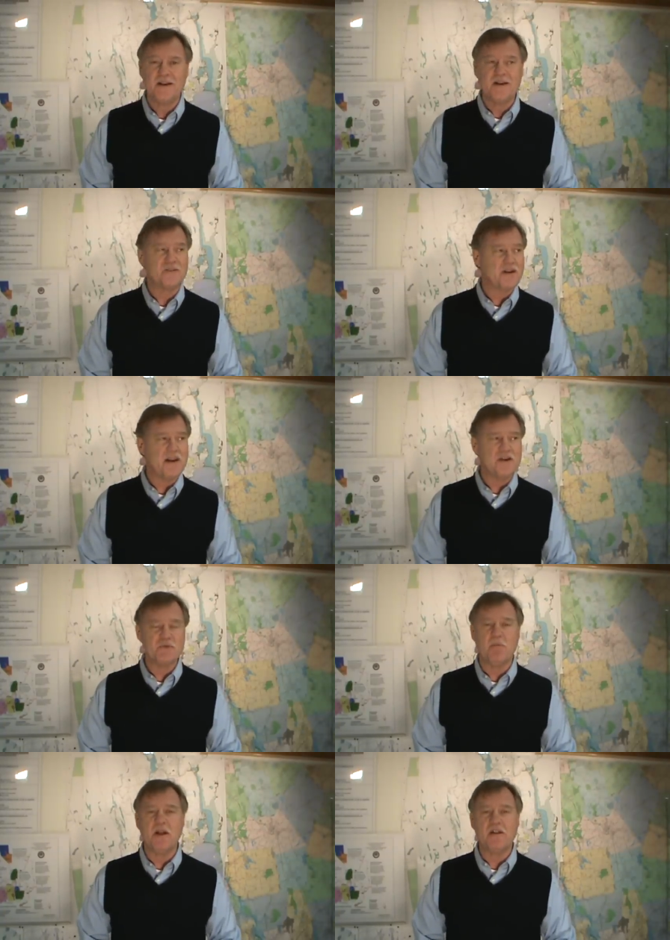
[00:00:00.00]
If today is
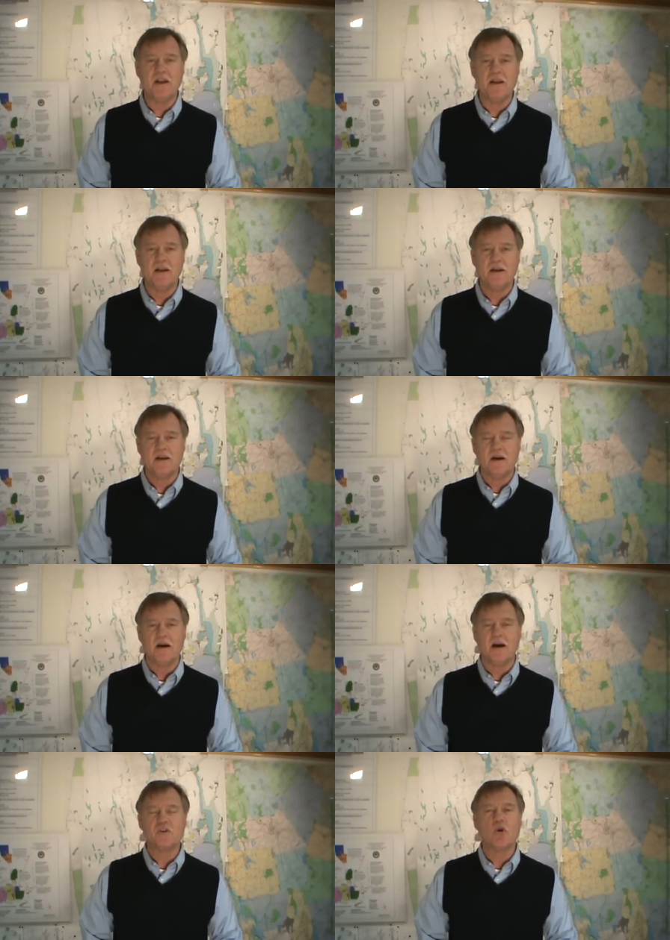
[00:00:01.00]
Monday,
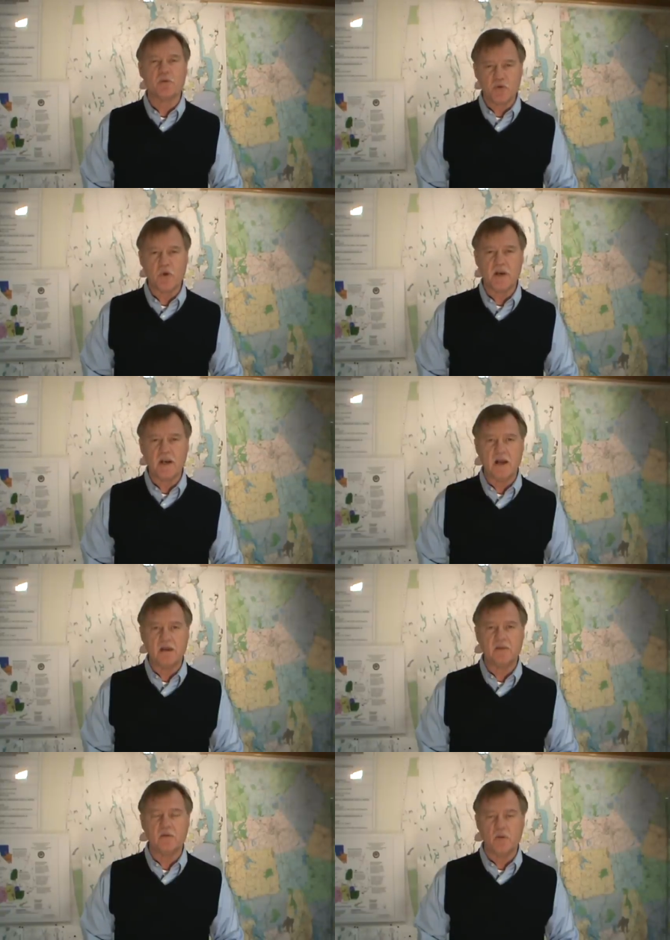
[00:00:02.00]
October
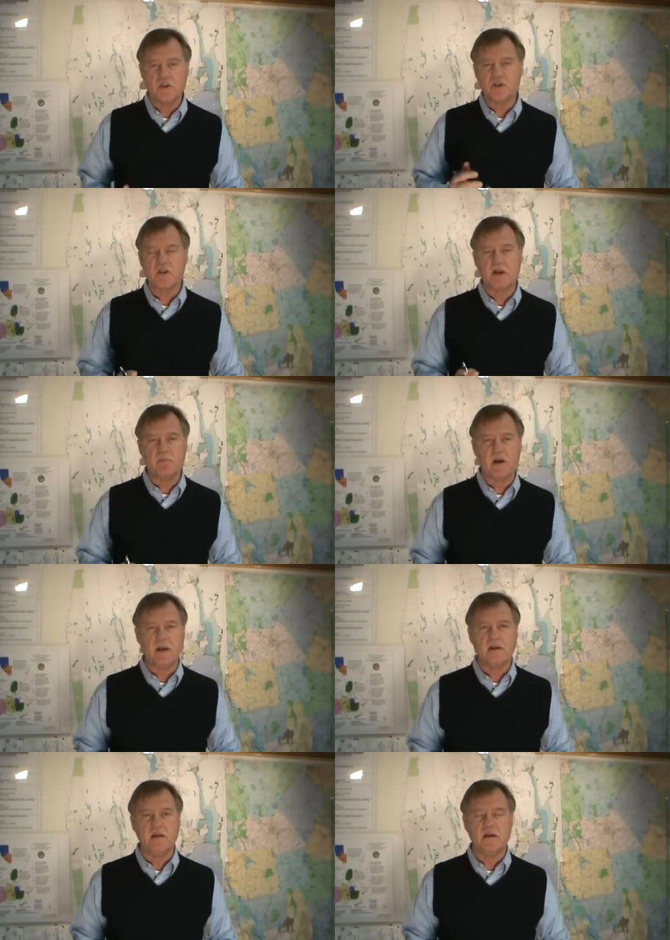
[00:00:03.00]
29th, we just got
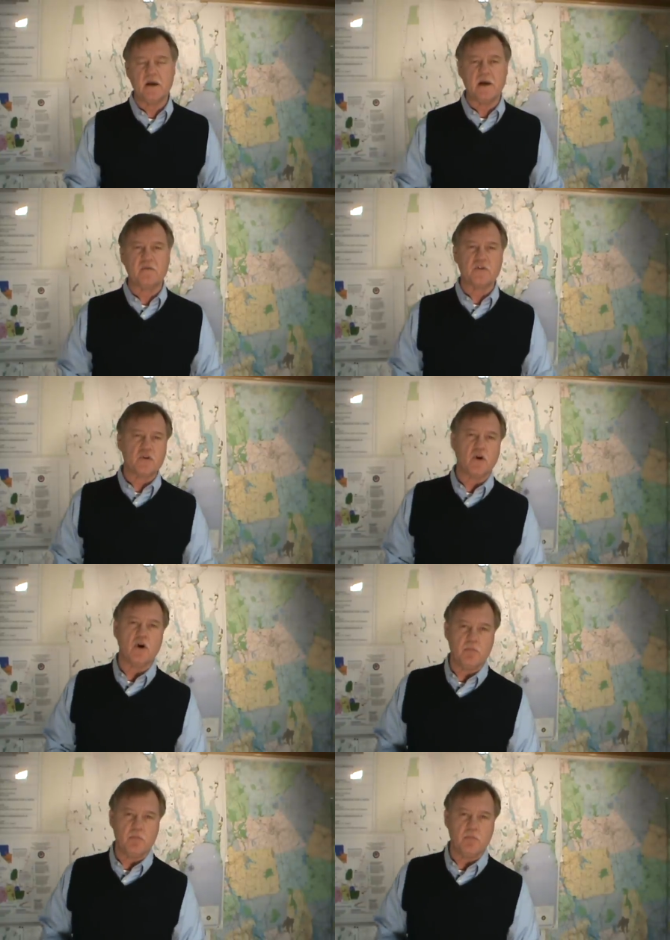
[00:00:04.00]
by the conference call.